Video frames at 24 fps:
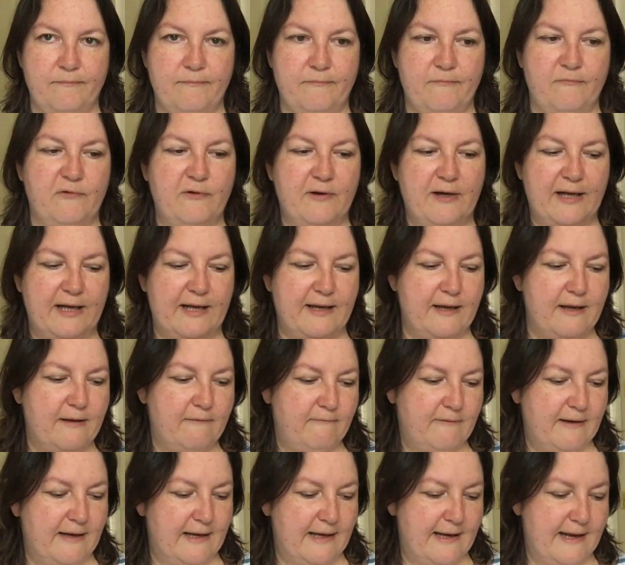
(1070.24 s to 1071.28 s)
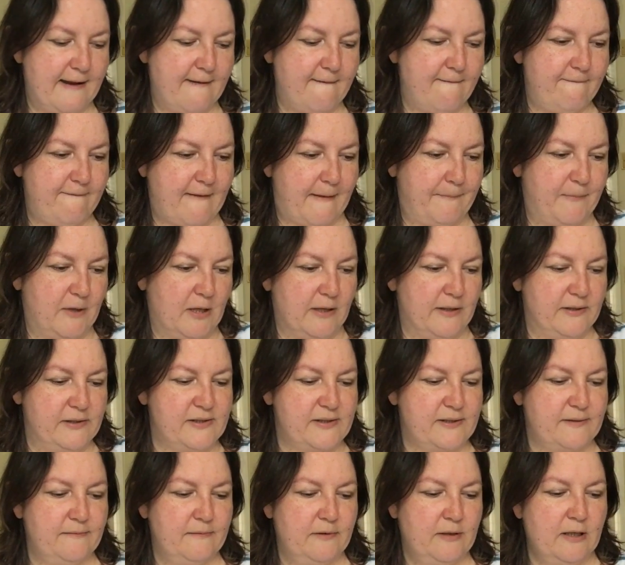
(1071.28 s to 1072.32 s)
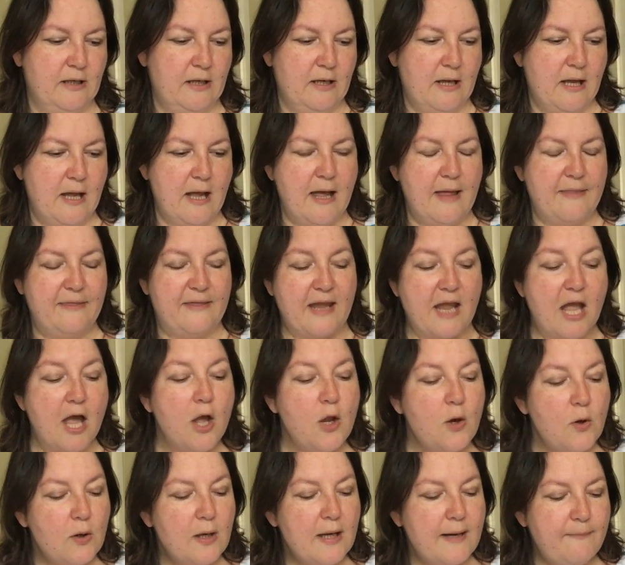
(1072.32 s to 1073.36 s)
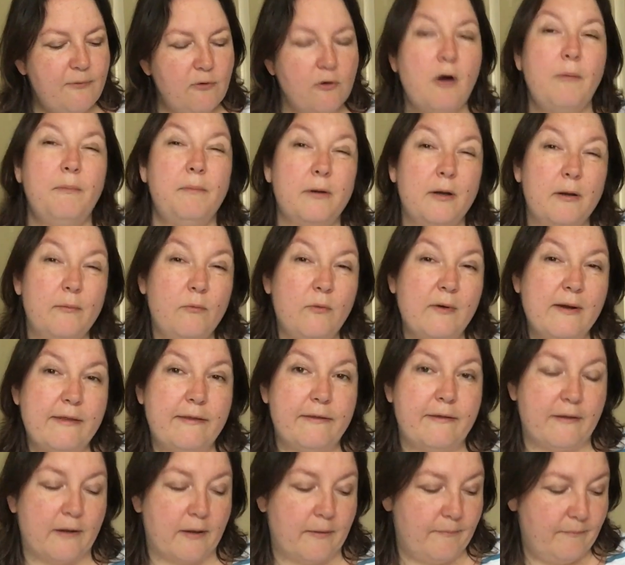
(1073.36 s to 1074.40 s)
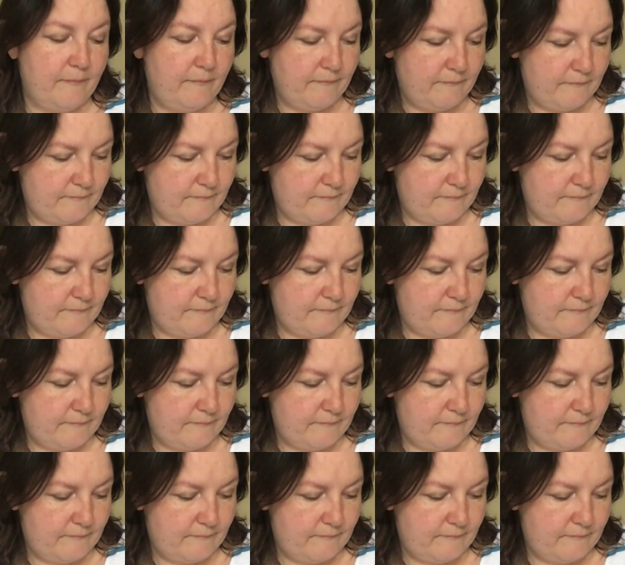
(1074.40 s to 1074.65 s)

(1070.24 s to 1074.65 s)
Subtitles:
Really, really fabulous. The only problem with them,